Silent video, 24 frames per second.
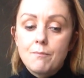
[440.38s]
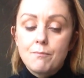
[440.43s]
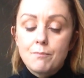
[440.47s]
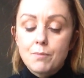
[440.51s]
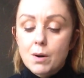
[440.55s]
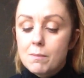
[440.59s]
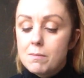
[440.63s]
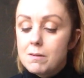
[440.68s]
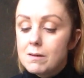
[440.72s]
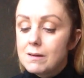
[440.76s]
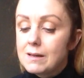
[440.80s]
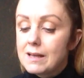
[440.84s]

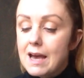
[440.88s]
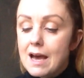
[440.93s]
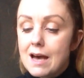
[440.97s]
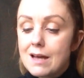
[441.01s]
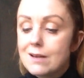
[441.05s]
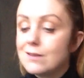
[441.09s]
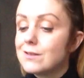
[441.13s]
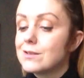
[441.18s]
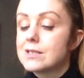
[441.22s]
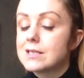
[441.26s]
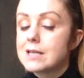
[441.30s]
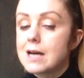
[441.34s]
probably
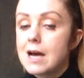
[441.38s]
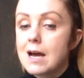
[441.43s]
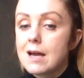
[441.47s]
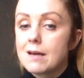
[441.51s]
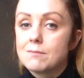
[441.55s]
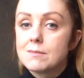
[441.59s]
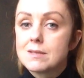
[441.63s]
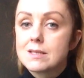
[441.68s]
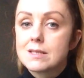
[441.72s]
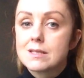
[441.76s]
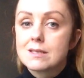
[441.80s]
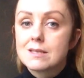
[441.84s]
100
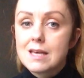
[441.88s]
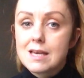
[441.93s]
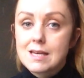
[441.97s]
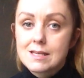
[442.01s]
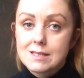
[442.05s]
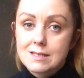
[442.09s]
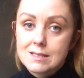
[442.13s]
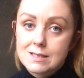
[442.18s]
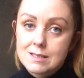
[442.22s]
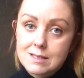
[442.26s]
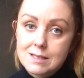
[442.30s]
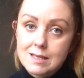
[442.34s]
times,
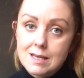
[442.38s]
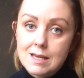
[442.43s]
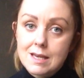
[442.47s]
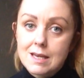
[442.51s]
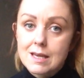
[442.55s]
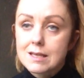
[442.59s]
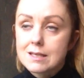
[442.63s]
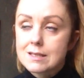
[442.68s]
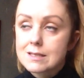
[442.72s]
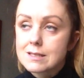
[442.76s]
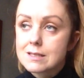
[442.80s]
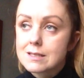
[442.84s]
this
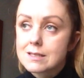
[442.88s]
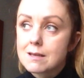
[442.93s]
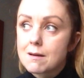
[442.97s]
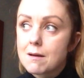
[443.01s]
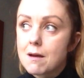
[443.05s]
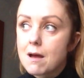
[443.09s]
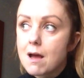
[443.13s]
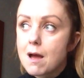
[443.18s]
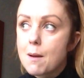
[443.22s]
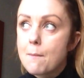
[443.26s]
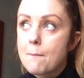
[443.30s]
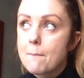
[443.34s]
is
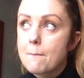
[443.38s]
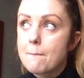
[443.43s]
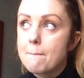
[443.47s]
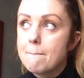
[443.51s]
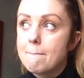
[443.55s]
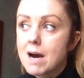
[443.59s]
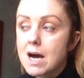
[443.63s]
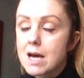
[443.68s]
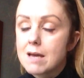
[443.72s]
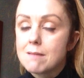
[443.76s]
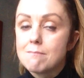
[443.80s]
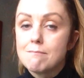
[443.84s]

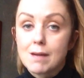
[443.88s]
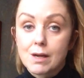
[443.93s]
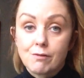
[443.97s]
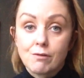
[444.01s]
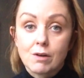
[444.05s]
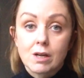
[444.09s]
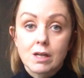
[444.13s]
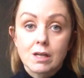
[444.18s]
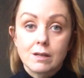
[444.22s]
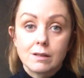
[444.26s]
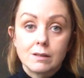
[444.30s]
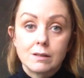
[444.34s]
my
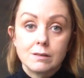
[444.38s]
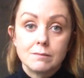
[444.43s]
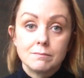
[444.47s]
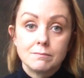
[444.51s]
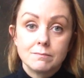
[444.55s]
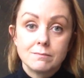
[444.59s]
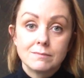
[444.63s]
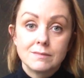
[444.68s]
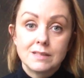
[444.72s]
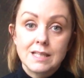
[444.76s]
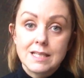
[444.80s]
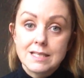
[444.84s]
miracle.
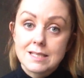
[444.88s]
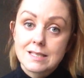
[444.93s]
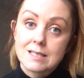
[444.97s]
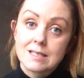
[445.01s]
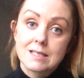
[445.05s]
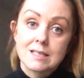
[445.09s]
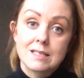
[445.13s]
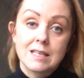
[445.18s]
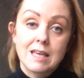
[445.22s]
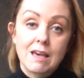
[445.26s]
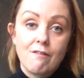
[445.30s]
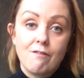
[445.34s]
This
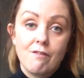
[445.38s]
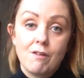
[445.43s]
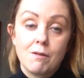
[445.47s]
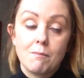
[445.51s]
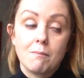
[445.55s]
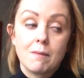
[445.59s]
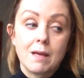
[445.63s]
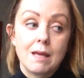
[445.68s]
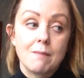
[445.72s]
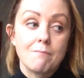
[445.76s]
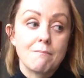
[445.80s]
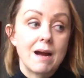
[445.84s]
has
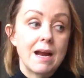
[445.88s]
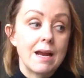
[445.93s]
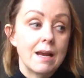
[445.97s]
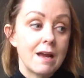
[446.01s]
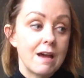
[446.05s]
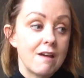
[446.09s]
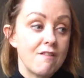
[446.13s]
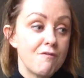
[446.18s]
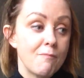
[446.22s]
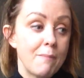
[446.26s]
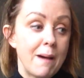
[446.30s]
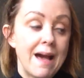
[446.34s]
given me my
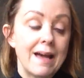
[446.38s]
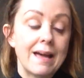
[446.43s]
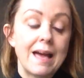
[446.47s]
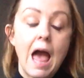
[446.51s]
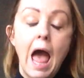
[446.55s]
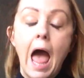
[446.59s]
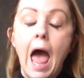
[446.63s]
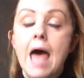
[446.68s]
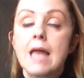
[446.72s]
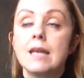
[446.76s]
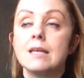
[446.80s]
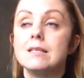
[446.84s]
life back,
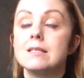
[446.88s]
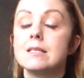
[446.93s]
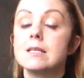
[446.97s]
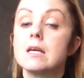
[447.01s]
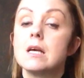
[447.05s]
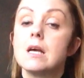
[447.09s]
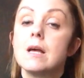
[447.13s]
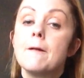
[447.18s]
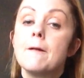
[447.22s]
and